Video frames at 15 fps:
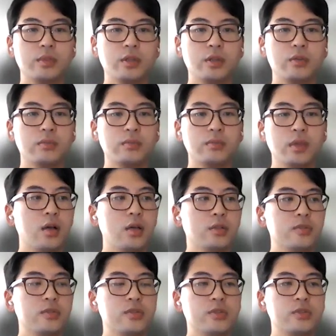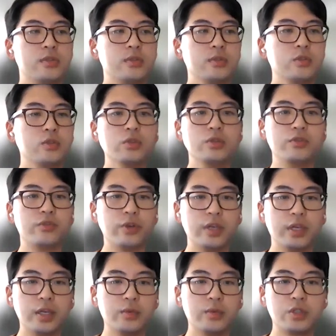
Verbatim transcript: You know, uh, it's gluten-free,